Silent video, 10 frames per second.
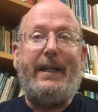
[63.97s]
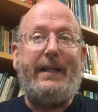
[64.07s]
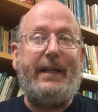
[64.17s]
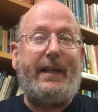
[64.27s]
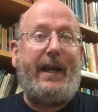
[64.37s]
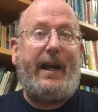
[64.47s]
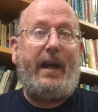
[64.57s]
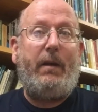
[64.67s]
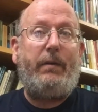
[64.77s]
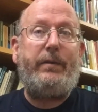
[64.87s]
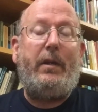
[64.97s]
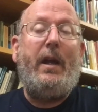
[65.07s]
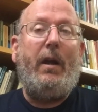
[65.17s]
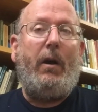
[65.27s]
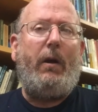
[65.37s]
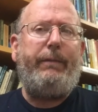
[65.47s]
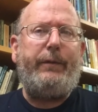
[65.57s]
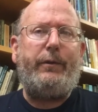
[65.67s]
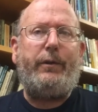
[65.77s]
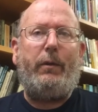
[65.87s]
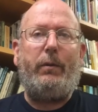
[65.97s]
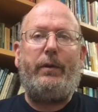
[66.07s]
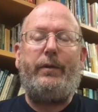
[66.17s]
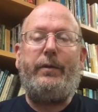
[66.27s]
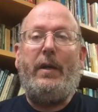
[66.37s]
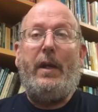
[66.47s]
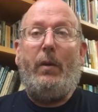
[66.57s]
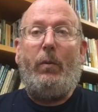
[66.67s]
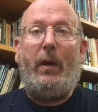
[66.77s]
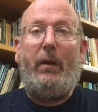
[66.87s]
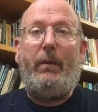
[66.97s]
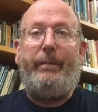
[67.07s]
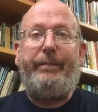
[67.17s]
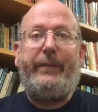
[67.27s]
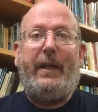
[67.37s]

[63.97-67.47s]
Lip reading: get that house off your shoulders, well,